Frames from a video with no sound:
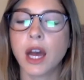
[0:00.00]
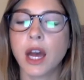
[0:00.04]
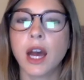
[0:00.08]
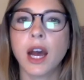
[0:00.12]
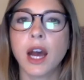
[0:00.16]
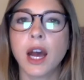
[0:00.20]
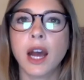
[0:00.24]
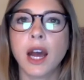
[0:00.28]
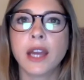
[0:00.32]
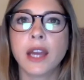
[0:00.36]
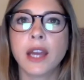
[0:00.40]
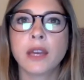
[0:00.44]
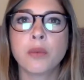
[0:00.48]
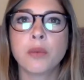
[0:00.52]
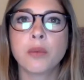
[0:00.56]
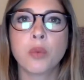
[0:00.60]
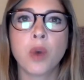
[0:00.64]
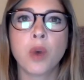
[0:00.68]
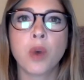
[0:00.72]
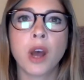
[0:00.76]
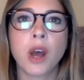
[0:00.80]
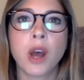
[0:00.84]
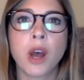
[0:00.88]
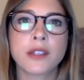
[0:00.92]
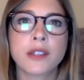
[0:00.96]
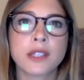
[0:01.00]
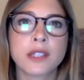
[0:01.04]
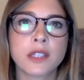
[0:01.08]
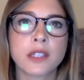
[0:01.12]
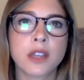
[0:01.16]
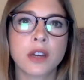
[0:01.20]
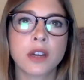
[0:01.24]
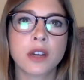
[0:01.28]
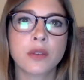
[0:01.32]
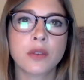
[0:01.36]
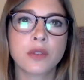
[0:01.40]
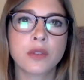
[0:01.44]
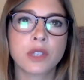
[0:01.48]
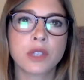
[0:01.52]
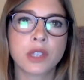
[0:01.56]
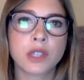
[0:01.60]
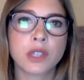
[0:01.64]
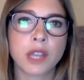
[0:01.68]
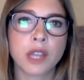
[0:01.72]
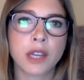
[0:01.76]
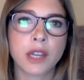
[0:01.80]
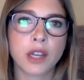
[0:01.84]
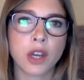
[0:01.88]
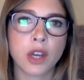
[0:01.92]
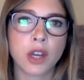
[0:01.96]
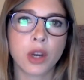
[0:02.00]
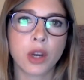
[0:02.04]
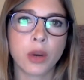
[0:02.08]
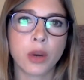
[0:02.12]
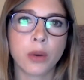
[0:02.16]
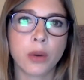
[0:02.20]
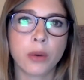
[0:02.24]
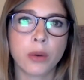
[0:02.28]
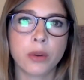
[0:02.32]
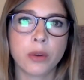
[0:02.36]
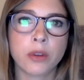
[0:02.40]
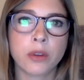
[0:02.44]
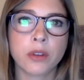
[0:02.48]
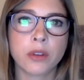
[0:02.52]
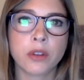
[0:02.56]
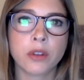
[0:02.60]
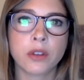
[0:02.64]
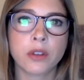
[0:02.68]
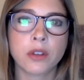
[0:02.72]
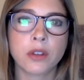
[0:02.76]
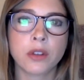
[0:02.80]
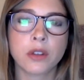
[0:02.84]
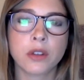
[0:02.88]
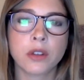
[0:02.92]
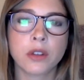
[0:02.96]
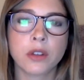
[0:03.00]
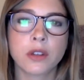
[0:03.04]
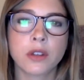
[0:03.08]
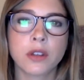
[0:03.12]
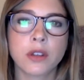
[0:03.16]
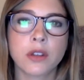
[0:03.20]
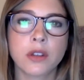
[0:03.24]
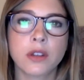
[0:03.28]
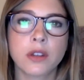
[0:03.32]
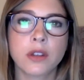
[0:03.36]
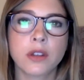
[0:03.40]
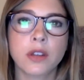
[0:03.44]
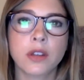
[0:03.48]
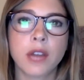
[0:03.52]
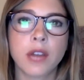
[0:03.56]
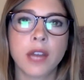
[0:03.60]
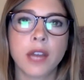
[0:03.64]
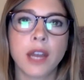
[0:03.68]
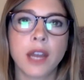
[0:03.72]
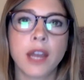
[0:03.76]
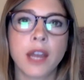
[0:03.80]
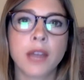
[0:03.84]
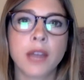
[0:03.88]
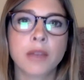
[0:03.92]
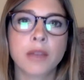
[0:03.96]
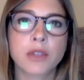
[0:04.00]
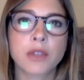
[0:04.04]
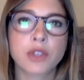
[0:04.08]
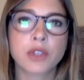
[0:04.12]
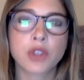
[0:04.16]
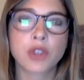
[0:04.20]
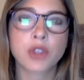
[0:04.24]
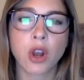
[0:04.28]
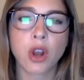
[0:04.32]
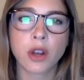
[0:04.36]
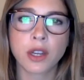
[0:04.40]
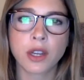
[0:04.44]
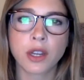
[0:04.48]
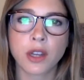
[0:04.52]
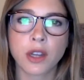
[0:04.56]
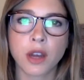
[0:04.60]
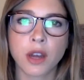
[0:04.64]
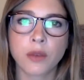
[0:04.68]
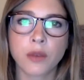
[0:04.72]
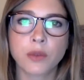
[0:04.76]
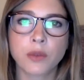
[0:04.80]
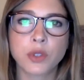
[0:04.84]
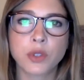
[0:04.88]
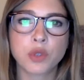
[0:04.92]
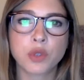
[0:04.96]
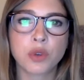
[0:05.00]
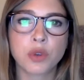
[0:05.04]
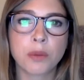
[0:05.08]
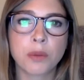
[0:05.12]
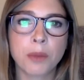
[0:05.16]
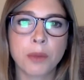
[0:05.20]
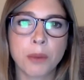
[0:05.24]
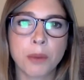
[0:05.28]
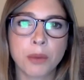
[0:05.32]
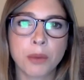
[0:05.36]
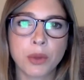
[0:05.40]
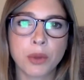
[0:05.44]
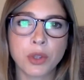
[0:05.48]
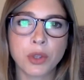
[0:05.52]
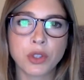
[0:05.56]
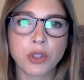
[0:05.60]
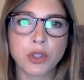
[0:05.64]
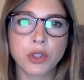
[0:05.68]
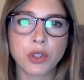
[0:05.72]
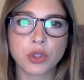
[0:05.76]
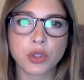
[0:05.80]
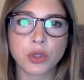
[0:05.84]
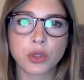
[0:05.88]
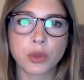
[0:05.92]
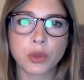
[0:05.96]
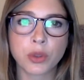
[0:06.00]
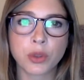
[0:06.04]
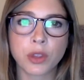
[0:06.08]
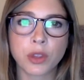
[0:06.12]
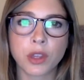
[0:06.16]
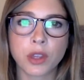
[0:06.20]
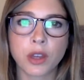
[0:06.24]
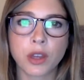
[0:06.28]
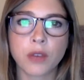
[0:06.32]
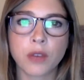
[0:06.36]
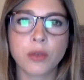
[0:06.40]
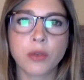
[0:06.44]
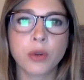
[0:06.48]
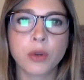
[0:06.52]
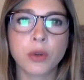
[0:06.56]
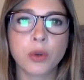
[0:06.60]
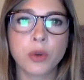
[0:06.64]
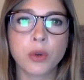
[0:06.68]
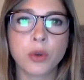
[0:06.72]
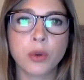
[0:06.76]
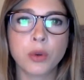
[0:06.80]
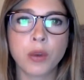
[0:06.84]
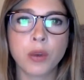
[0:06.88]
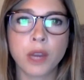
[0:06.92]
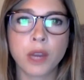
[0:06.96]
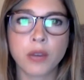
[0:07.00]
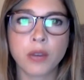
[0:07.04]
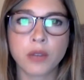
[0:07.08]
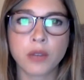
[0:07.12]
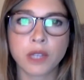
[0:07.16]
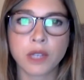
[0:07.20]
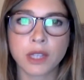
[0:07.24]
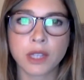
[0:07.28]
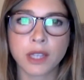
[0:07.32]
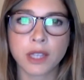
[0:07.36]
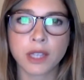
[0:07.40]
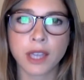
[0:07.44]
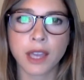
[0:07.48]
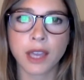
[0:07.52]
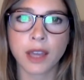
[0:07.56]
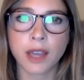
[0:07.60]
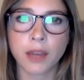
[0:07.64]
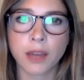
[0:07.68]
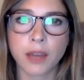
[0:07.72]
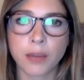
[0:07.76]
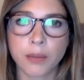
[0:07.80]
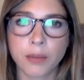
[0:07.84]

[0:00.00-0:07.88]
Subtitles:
I am wise enough to let go, and I am strong enough to remember the truth of who I really am.